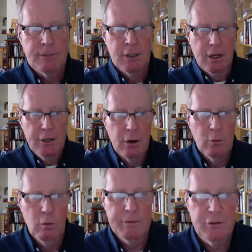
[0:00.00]
A Young
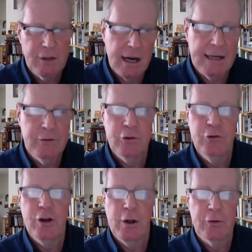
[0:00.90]
Woman's Guide to
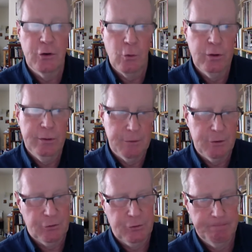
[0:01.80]
Gels and
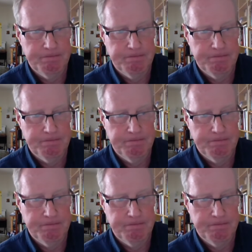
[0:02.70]
Ointments.